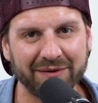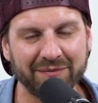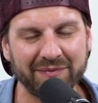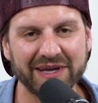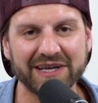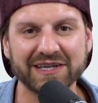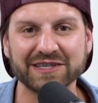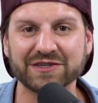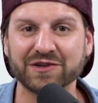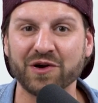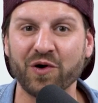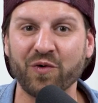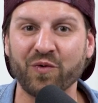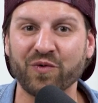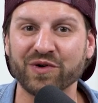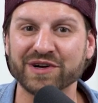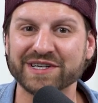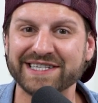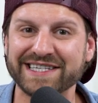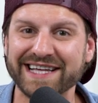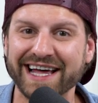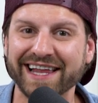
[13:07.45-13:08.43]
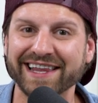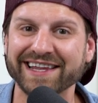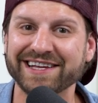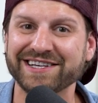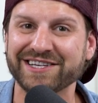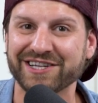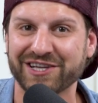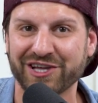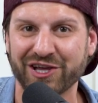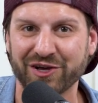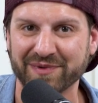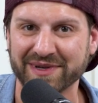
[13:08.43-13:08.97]
Because we're selling
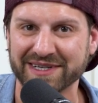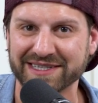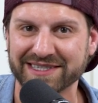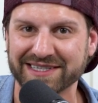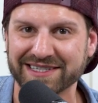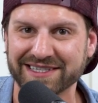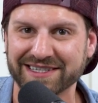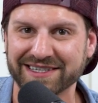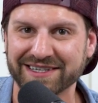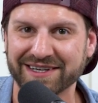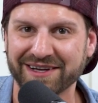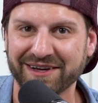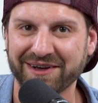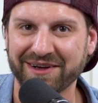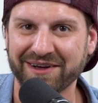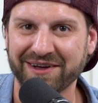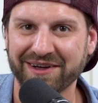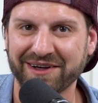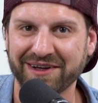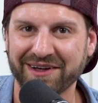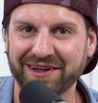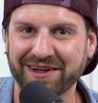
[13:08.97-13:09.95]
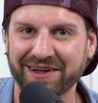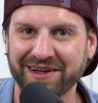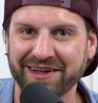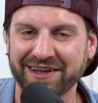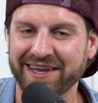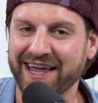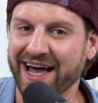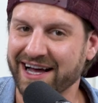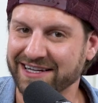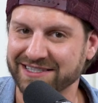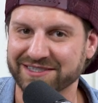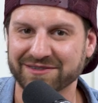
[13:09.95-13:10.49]
to humans.
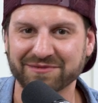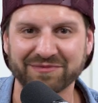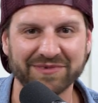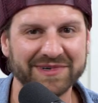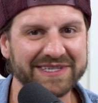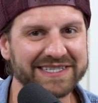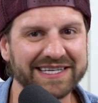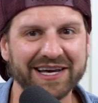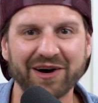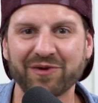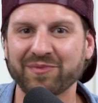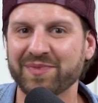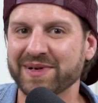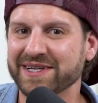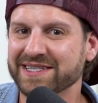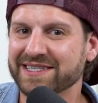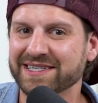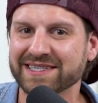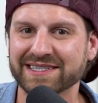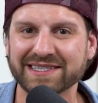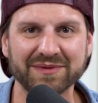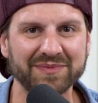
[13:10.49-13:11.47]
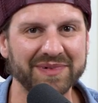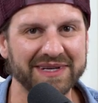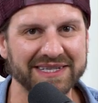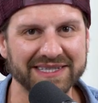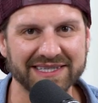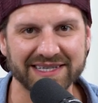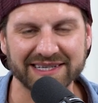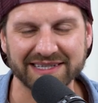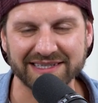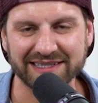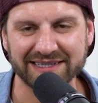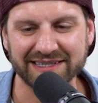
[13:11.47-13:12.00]
Yes, we sell business to
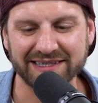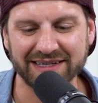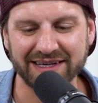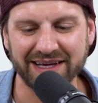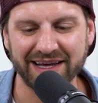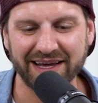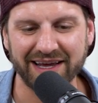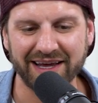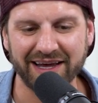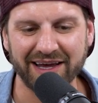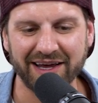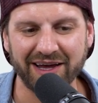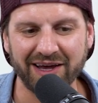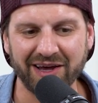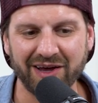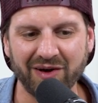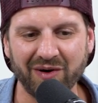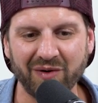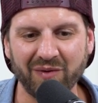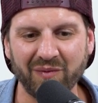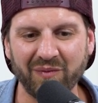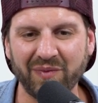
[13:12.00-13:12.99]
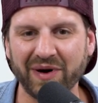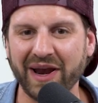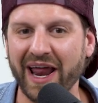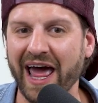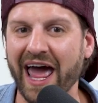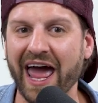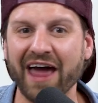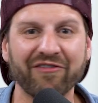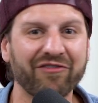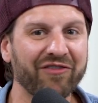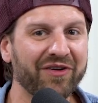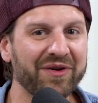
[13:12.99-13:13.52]
business, but
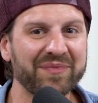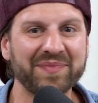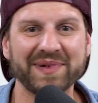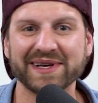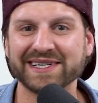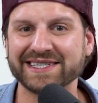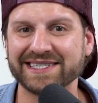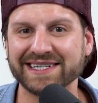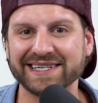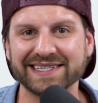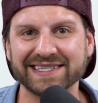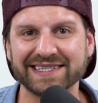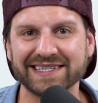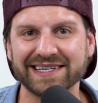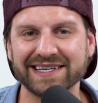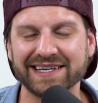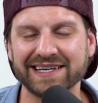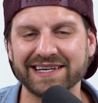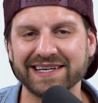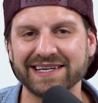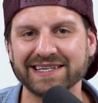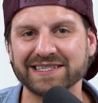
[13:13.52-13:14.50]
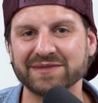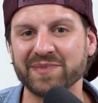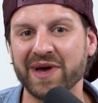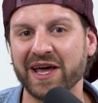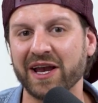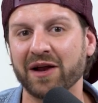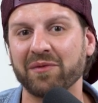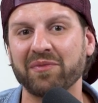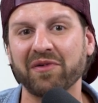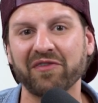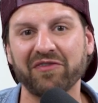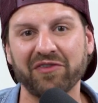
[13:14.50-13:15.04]
every business is
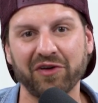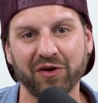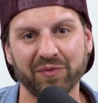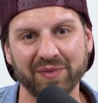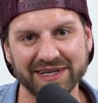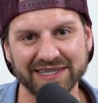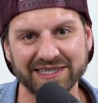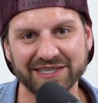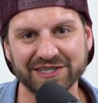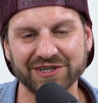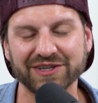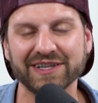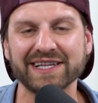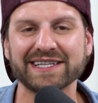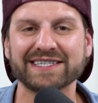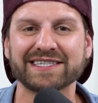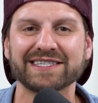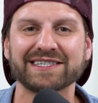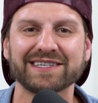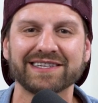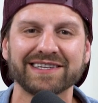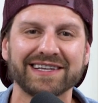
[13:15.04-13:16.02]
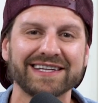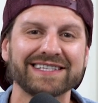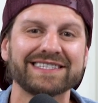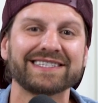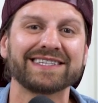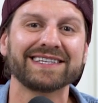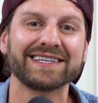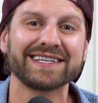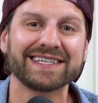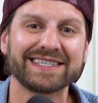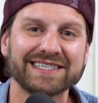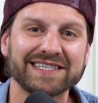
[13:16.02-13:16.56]
made up of humans. So let's
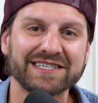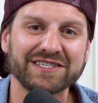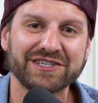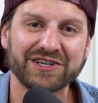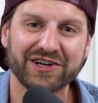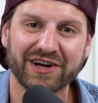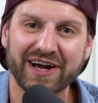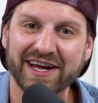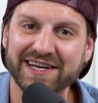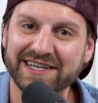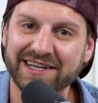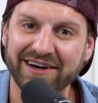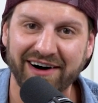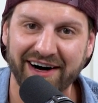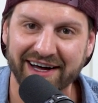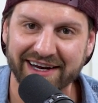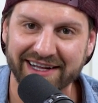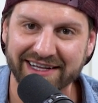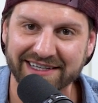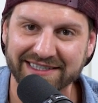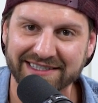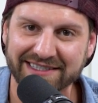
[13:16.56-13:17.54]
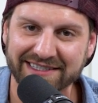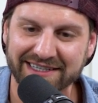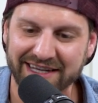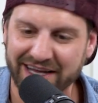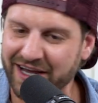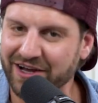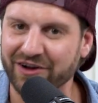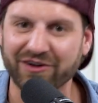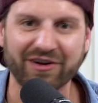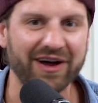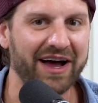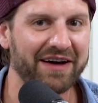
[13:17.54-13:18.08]
listen to your ideal audience,
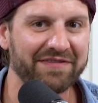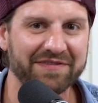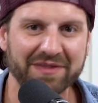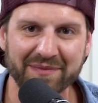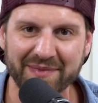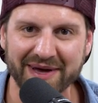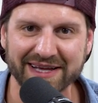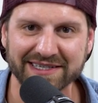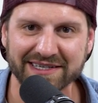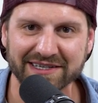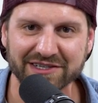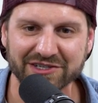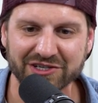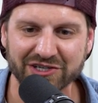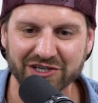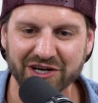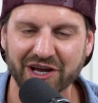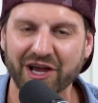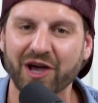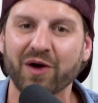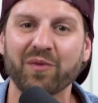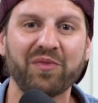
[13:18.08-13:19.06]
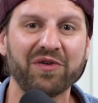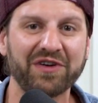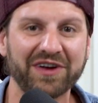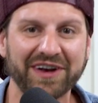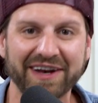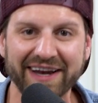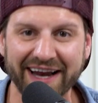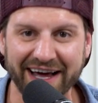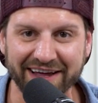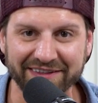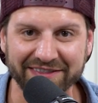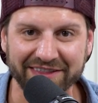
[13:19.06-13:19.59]
craft the message, put
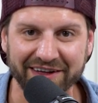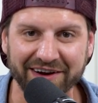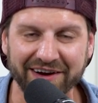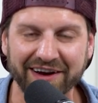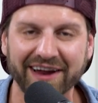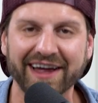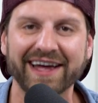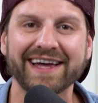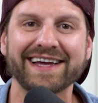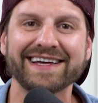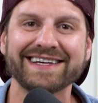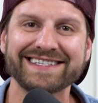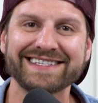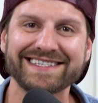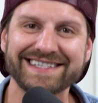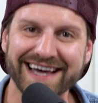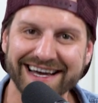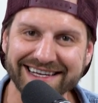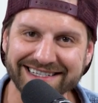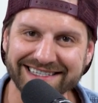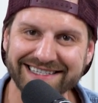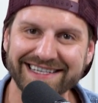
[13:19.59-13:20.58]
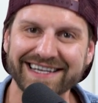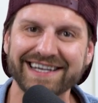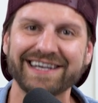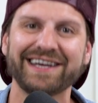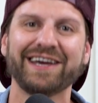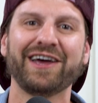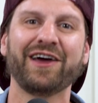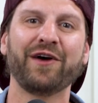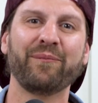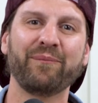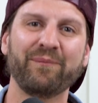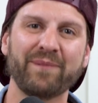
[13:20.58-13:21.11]
it out there, test it,
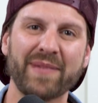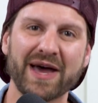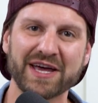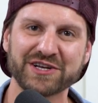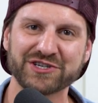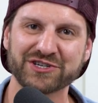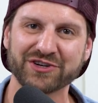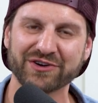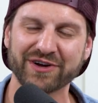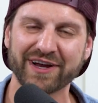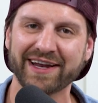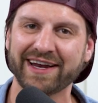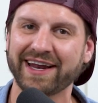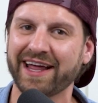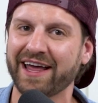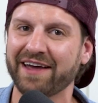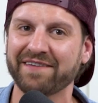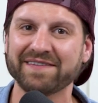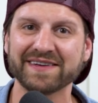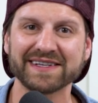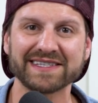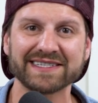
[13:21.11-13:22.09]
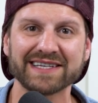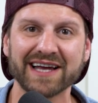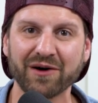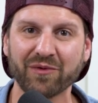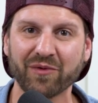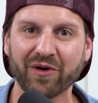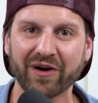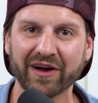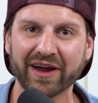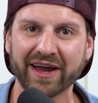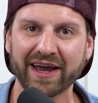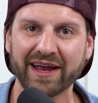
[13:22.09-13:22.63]
measure it. If it's not
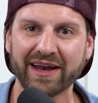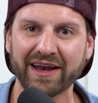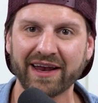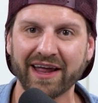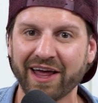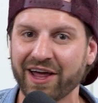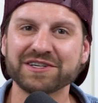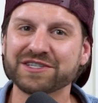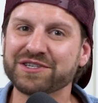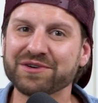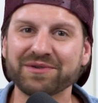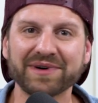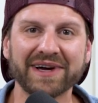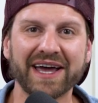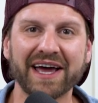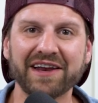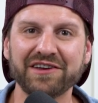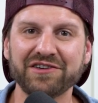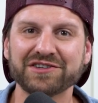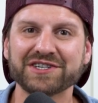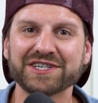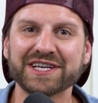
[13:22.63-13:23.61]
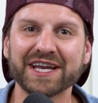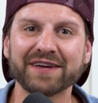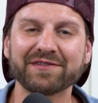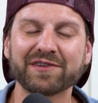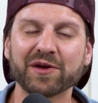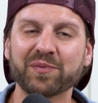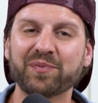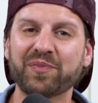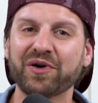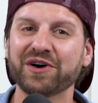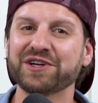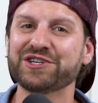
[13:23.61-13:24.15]
working, so again, you just have
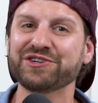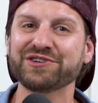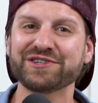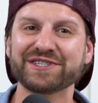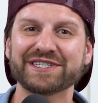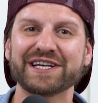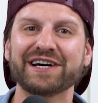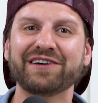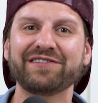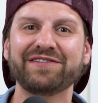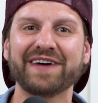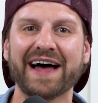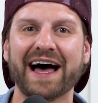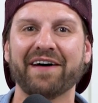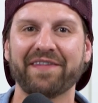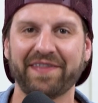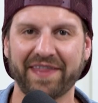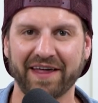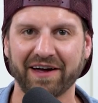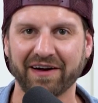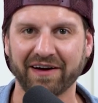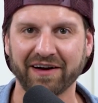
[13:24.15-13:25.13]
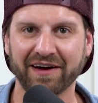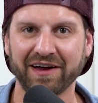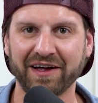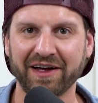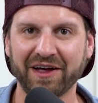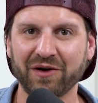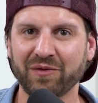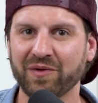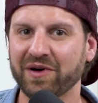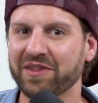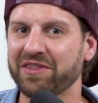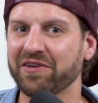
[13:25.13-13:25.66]
to put yourself out there.
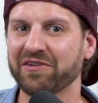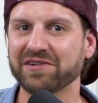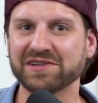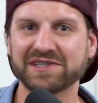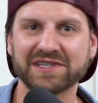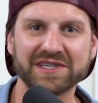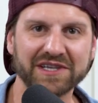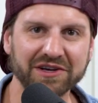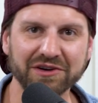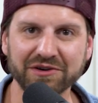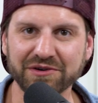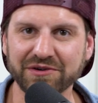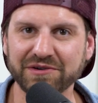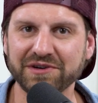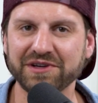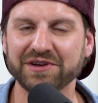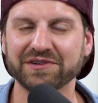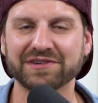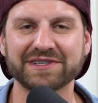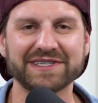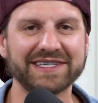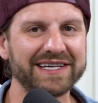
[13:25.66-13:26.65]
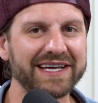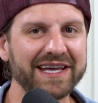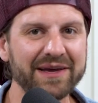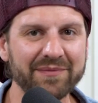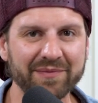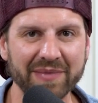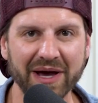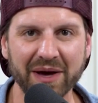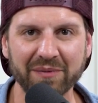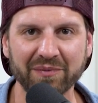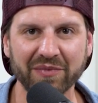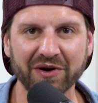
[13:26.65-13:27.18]
Whether it's you, your
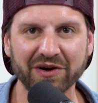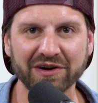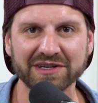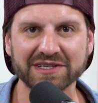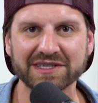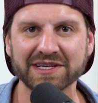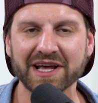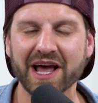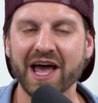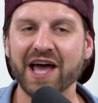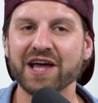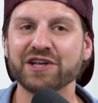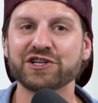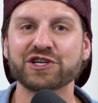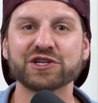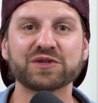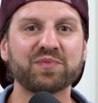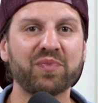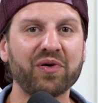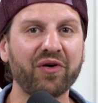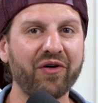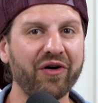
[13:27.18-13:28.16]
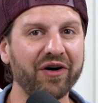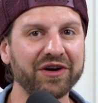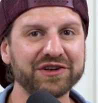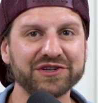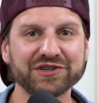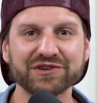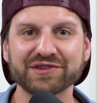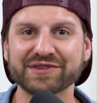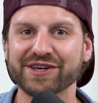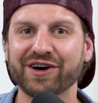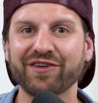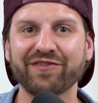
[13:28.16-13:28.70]
team members, just
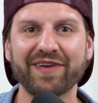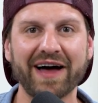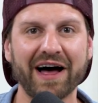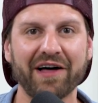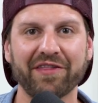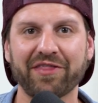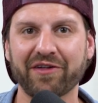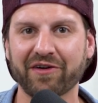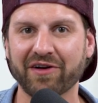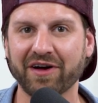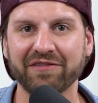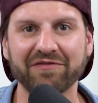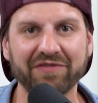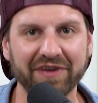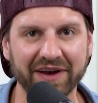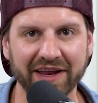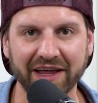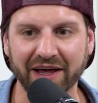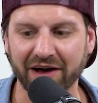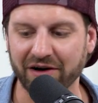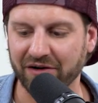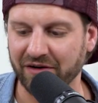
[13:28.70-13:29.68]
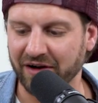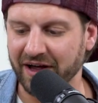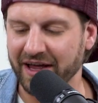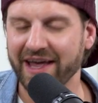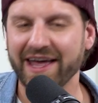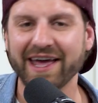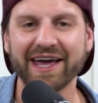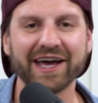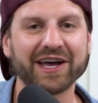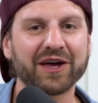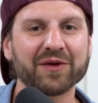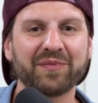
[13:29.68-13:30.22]
put yourself out there on video.
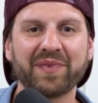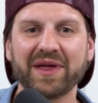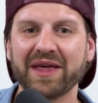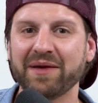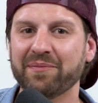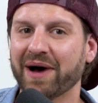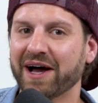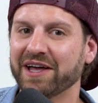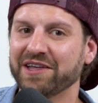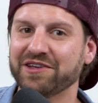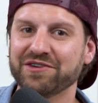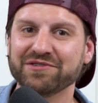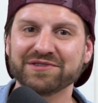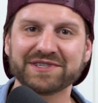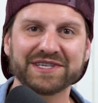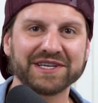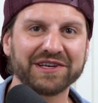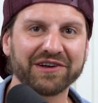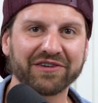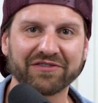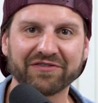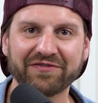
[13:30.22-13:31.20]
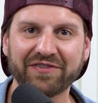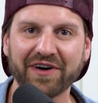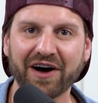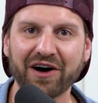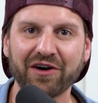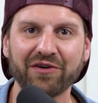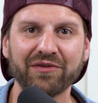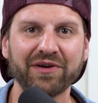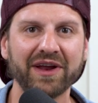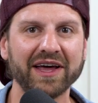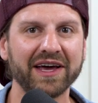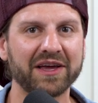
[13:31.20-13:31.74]
It could be by using your
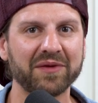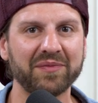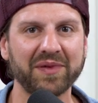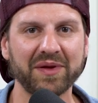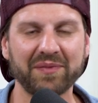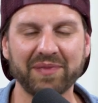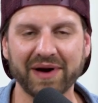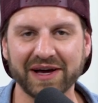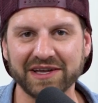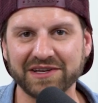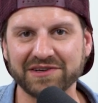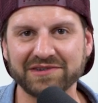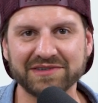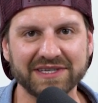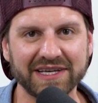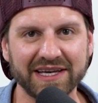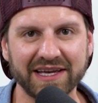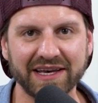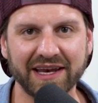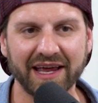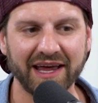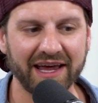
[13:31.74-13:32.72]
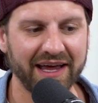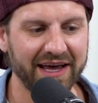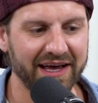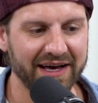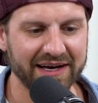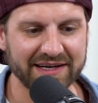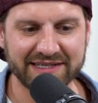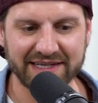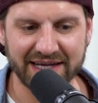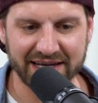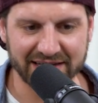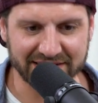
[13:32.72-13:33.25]
phone. It could be by using
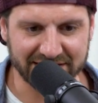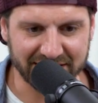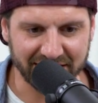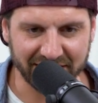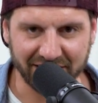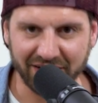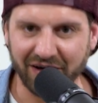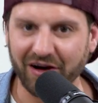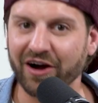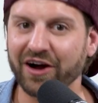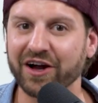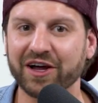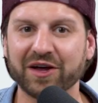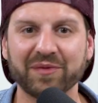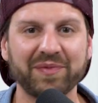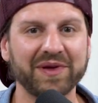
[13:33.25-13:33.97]
a DSLR.